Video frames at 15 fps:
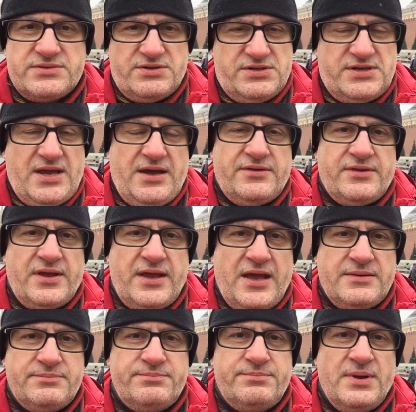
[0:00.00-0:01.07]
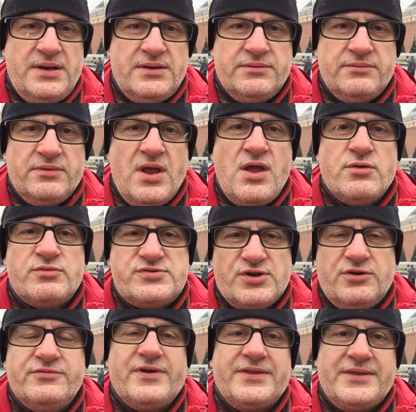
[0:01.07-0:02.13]
which is how they had been
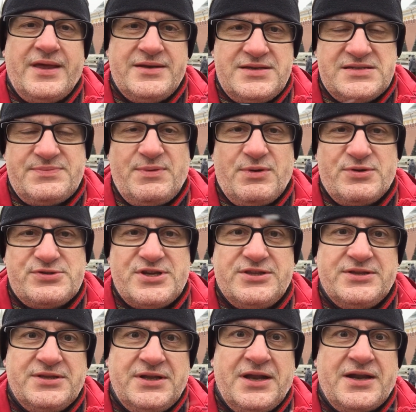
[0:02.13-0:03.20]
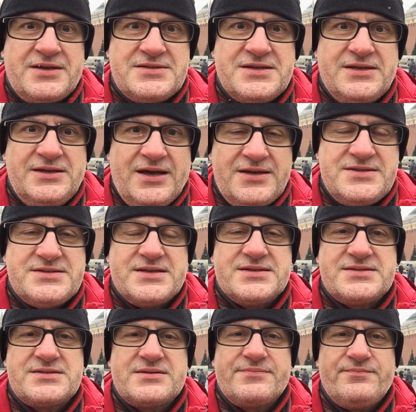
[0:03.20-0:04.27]
resolving their disputes in the
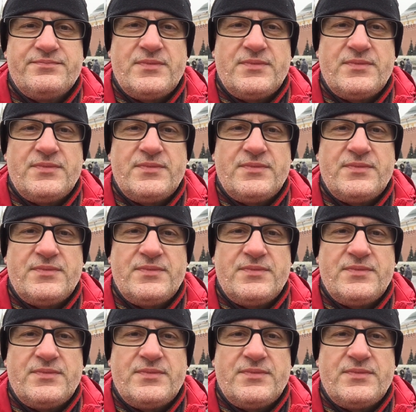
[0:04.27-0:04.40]
1990s,